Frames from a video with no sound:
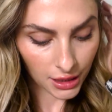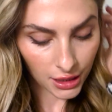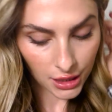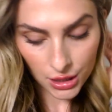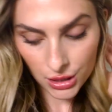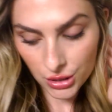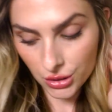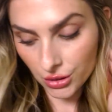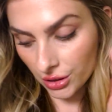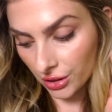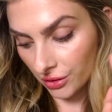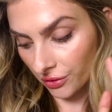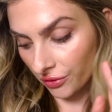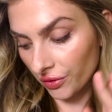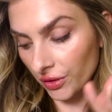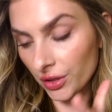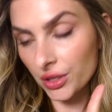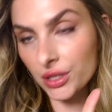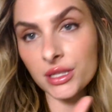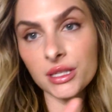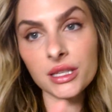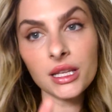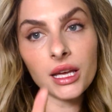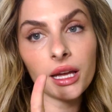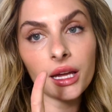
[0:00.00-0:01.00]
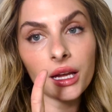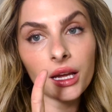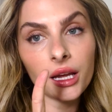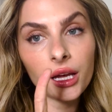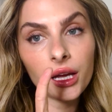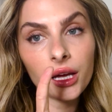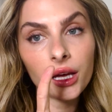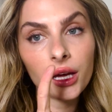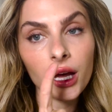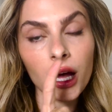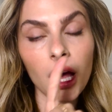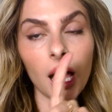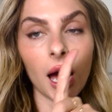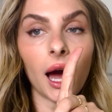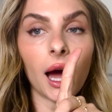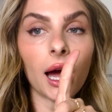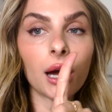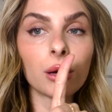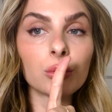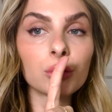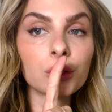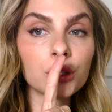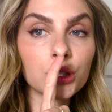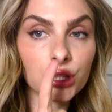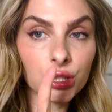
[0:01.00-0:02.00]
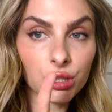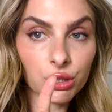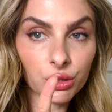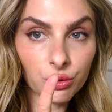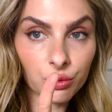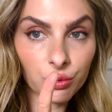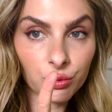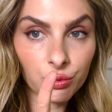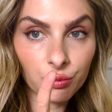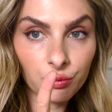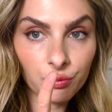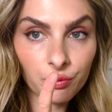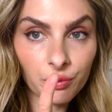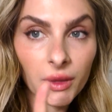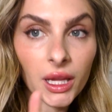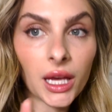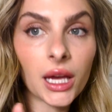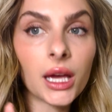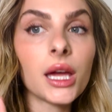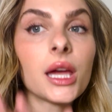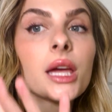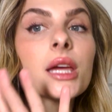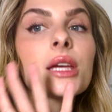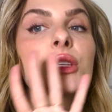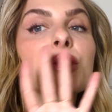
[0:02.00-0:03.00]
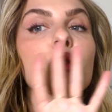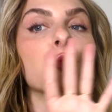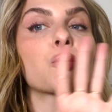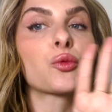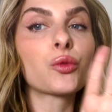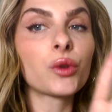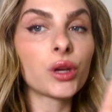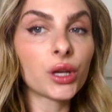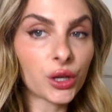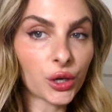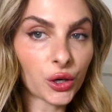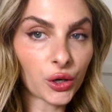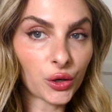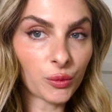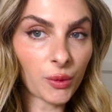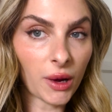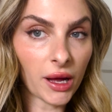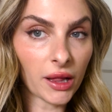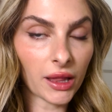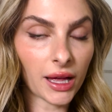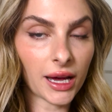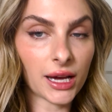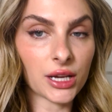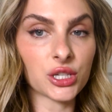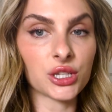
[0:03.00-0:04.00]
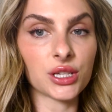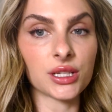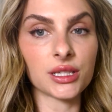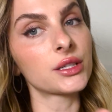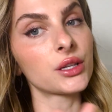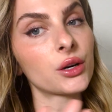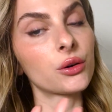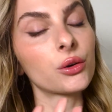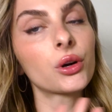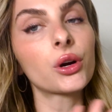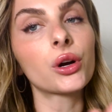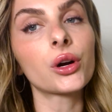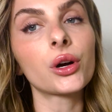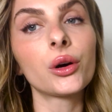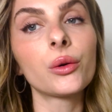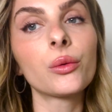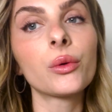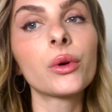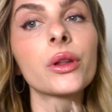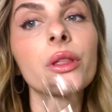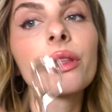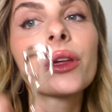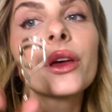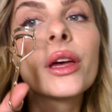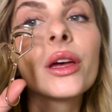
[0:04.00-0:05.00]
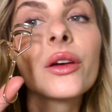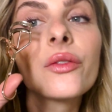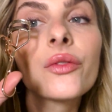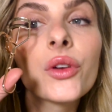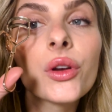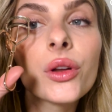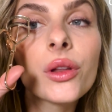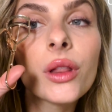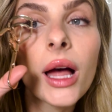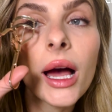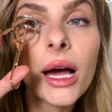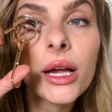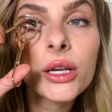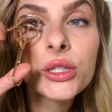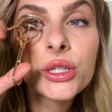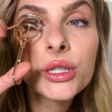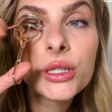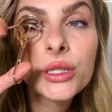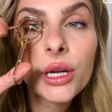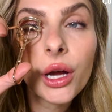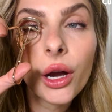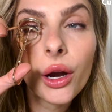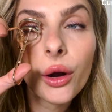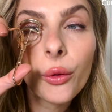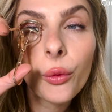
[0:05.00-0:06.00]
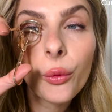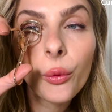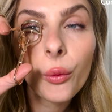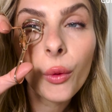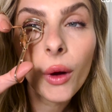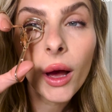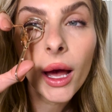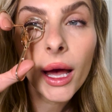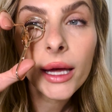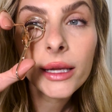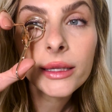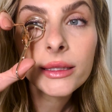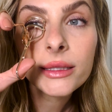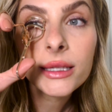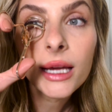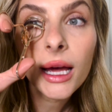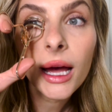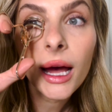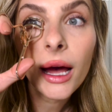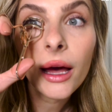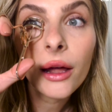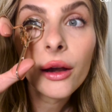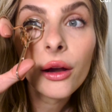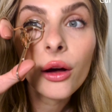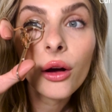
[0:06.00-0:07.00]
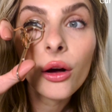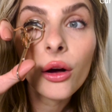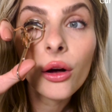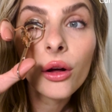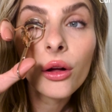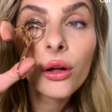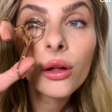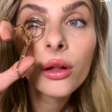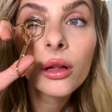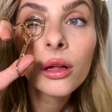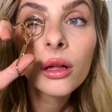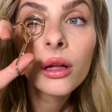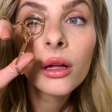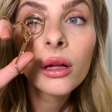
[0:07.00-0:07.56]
So the first thing I will do is curl my lashes. Don't curl if your lashes are wet at all.